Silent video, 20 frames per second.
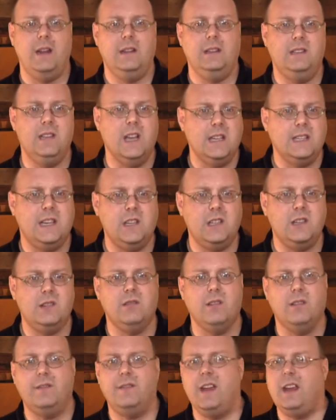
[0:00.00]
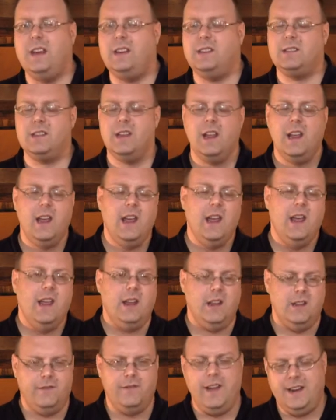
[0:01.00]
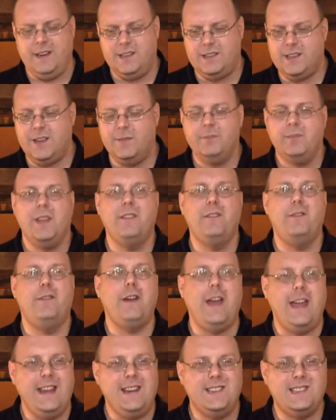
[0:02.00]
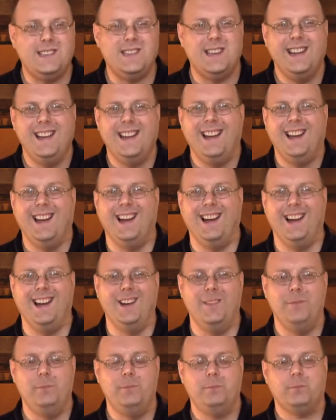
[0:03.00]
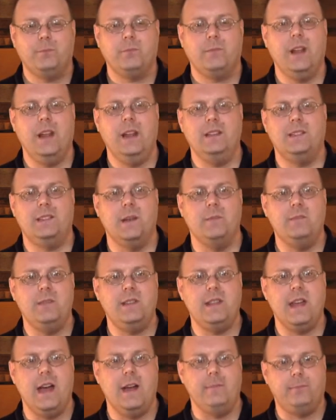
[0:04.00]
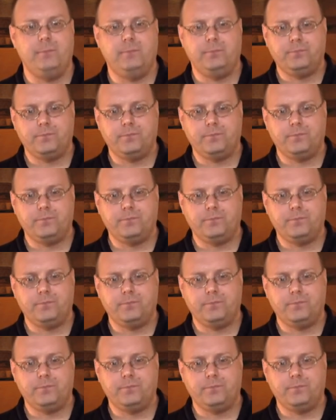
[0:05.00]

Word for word: It does hit you in the face, faced face. Um, it's something that